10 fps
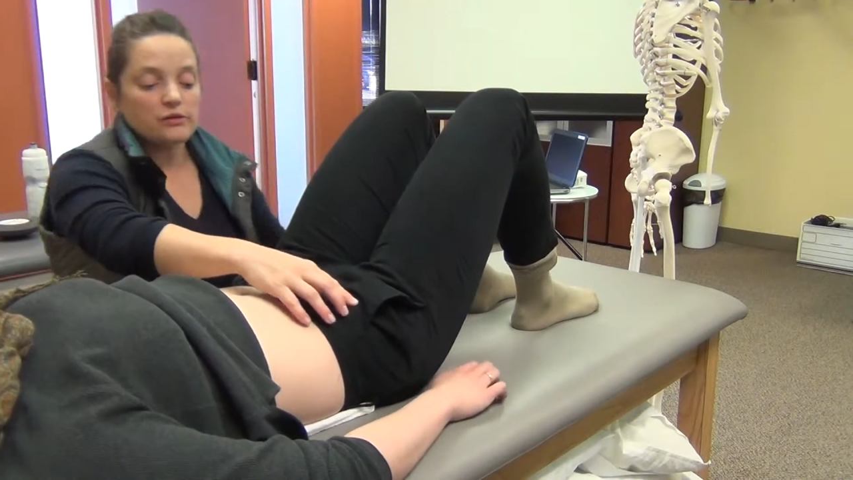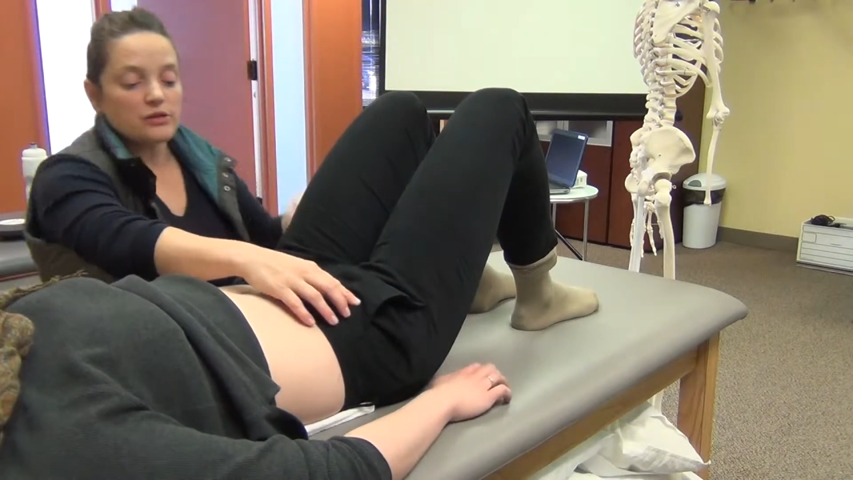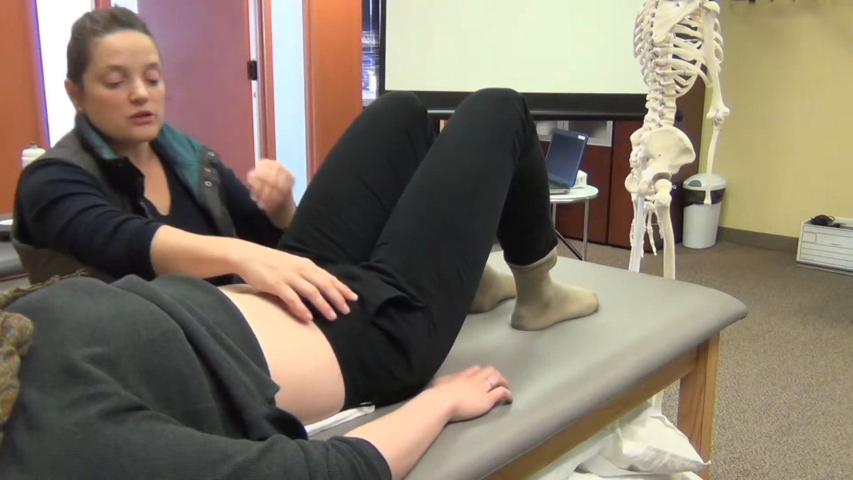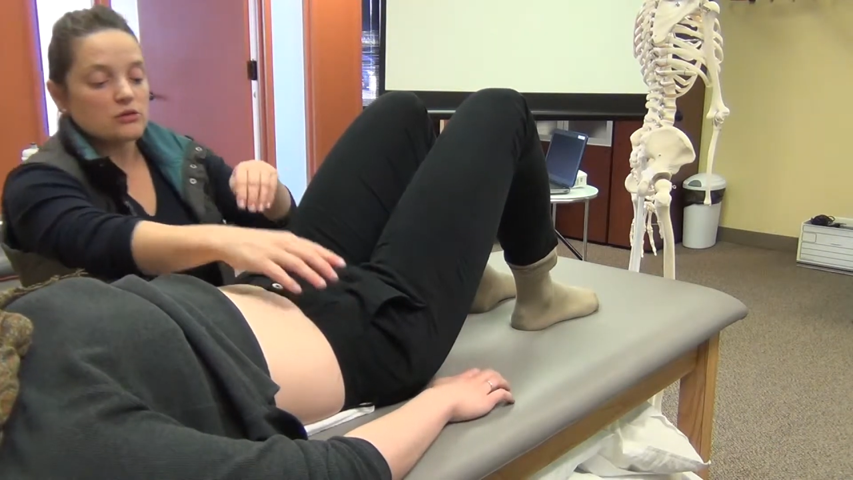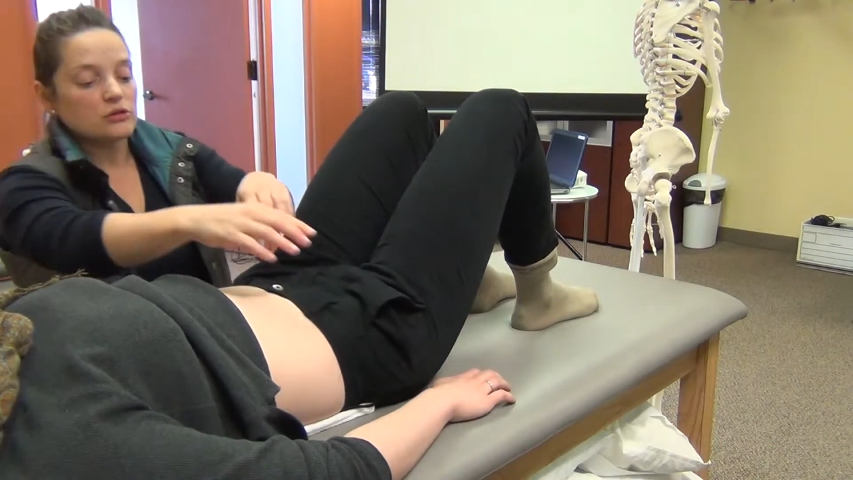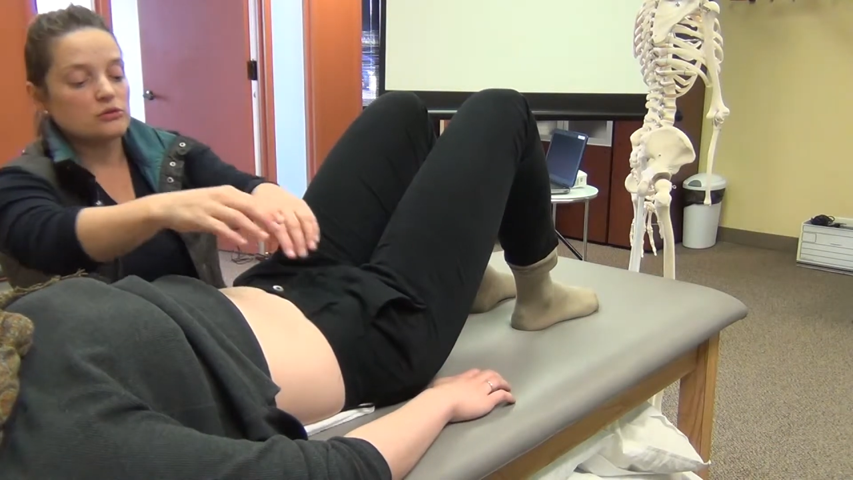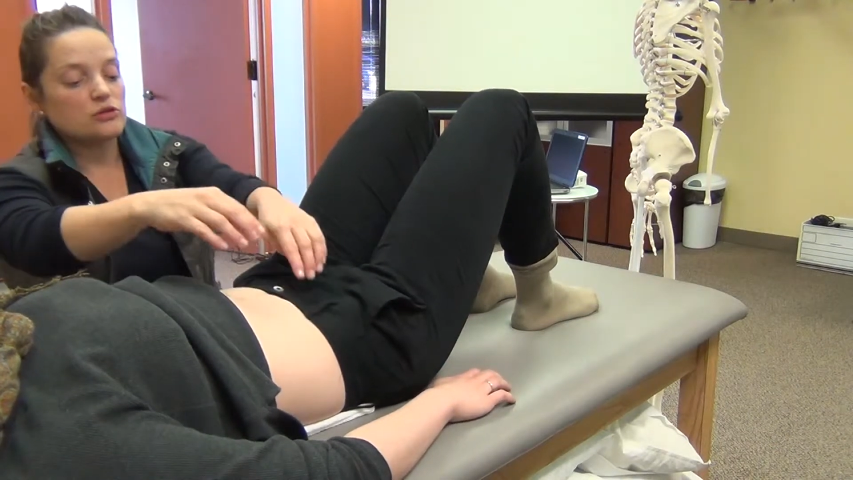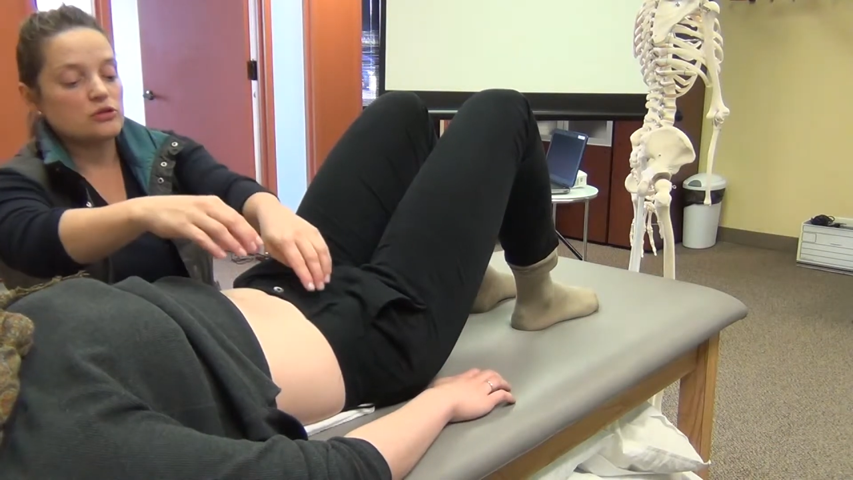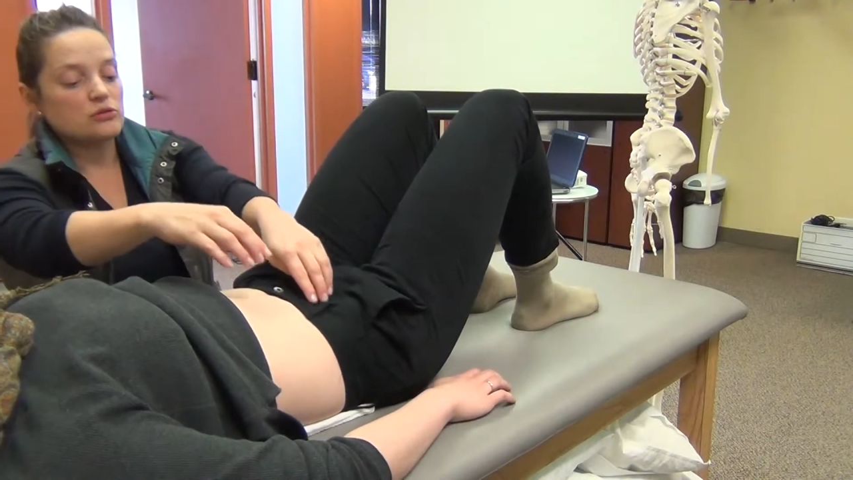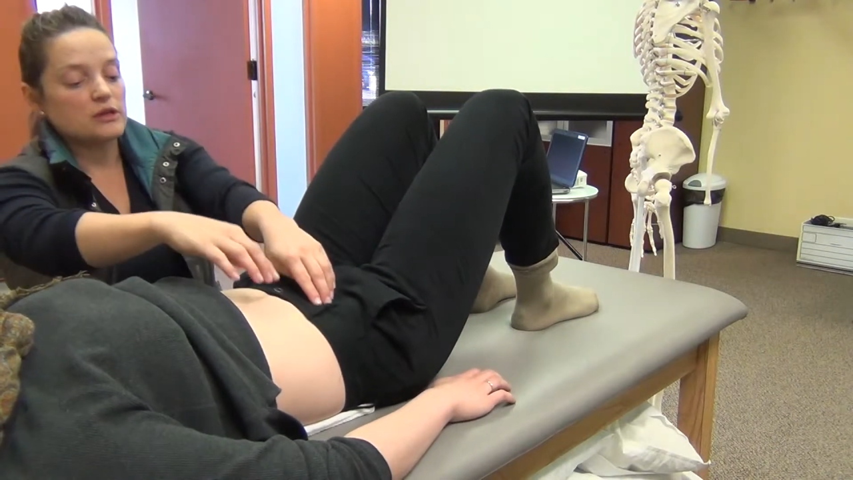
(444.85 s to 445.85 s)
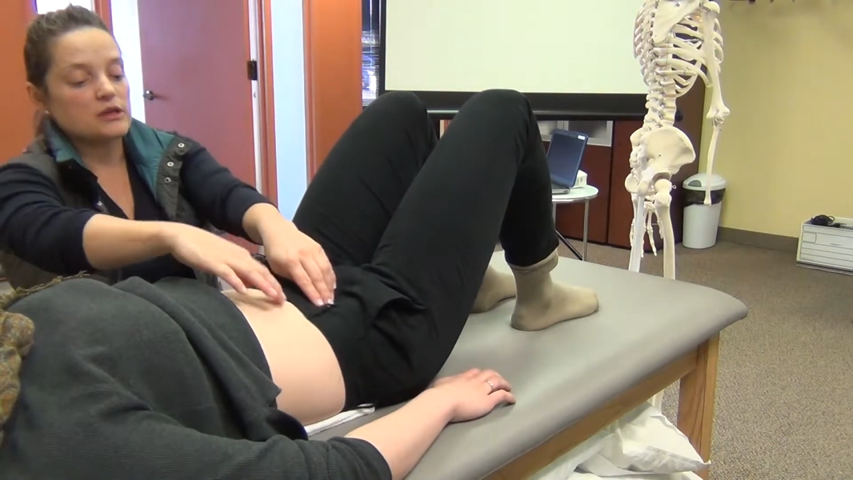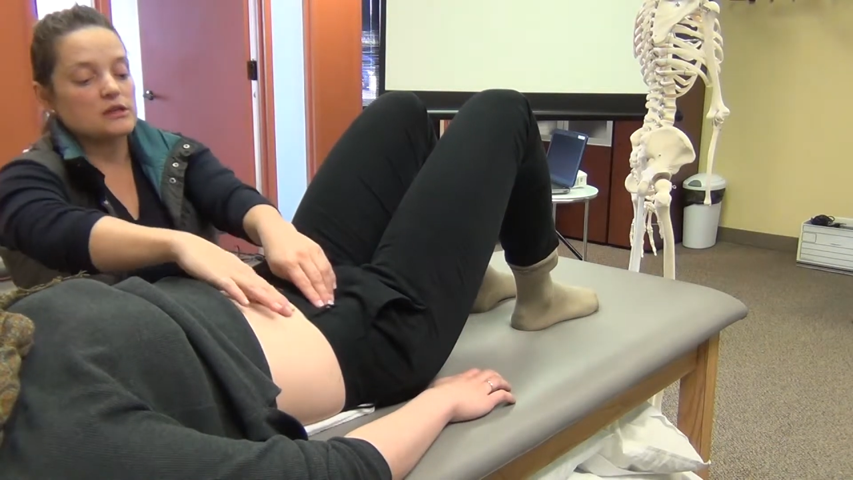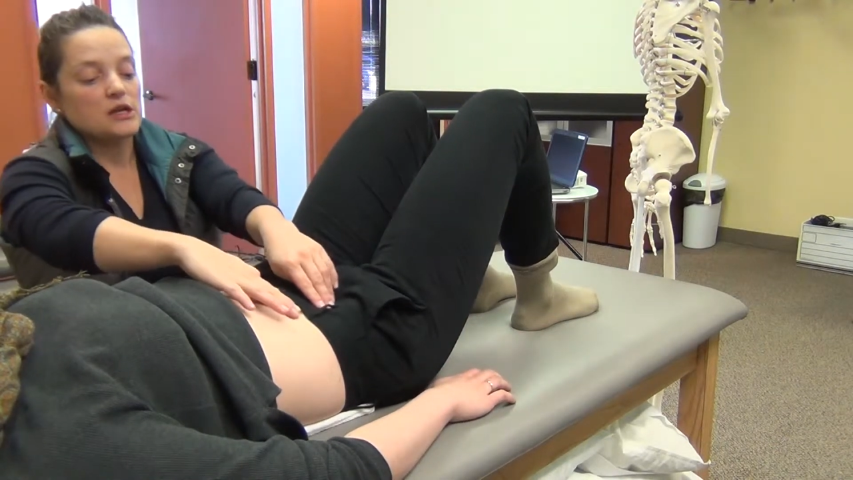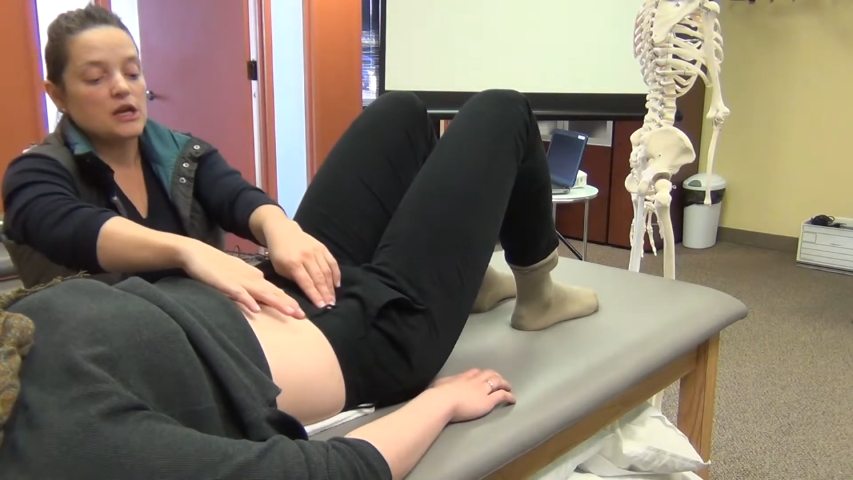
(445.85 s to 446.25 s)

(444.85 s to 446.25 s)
thing you can do too is,